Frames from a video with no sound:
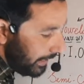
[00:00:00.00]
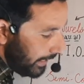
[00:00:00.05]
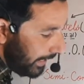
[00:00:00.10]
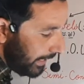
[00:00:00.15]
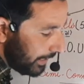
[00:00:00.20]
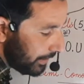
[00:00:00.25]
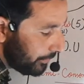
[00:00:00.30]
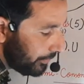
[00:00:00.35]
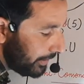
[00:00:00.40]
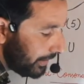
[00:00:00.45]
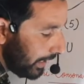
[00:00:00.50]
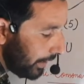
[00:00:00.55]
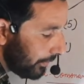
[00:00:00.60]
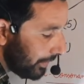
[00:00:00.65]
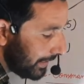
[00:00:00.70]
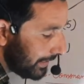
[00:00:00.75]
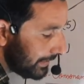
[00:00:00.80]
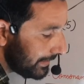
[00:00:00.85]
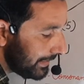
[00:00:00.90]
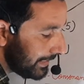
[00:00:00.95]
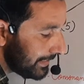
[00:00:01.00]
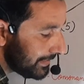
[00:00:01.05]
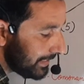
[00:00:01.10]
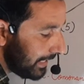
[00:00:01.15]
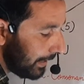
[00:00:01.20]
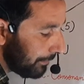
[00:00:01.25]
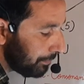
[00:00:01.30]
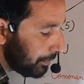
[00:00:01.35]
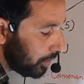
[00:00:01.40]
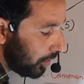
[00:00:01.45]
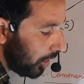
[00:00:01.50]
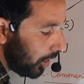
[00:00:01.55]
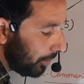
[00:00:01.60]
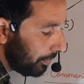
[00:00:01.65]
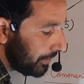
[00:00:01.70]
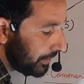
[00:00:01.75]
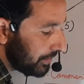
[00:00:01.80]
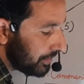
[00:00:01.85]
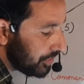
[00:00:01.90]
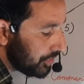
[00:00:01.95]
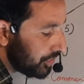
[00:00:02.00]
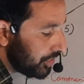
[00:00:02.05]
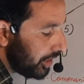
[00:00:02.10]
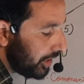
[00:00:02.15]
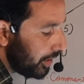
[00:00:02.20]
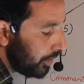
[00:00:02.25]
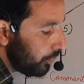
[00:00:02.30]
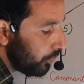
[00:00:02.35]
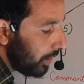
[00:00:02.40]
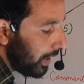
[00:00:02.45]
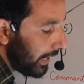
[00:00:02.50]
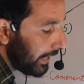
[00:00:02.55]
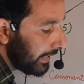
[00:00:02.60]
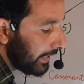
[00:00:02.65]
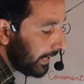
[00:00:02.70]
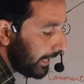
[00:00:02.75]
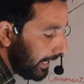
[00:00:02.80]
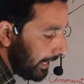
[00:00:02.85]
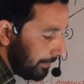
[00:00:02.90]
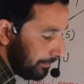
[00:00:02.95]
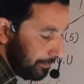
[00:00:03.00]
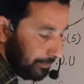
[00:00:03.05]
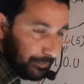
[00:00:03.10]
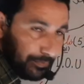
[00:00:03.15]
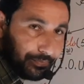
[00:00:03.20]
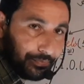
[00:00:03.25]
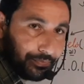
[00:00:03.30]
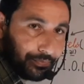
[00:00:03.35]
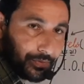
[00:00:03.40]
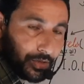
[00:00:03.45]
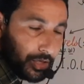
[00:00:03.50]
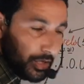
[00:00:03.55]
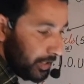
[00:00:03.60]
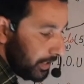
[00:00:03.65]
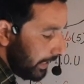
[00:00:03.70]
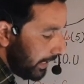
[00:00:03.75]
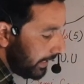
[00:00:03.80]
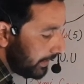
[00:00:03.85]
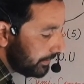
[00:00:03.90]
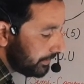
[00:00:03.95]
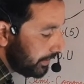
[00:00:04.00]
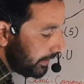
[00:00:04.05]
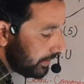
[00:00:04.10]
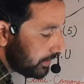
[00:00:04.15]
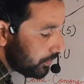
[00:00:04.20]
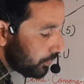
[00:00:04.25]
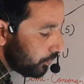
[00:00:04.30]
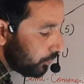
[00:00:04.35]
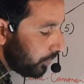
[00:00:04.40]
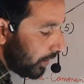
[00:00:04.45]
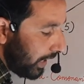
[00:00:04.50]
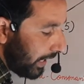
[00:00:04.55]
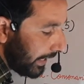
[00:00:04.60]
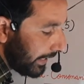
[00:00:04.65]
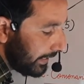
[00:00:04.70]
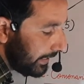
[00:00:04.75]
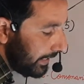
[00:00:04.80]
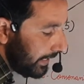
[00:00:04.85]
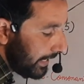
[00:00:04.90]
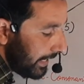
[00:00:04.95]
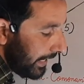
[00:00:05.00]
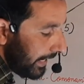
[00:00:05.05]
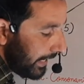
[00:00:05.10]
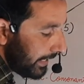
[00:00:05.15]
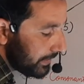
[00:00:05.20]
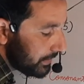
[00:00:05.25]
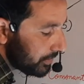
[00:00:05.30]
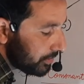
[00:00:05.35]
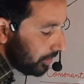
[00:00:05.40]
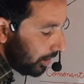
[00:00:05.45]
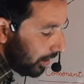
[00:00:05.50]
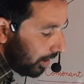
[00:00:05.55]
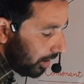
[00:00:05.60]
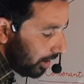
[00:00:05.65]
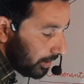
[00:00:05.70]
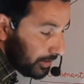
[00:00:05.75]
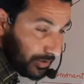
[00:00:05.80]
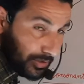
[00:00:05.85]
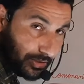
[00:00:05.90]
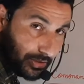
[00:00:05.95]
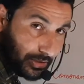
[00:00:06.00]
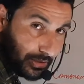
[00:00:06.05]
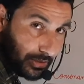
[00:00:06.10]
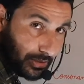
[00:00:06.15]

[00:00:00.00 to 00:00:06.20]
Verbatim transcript: And we have another example of G-Y-M. And this Y has got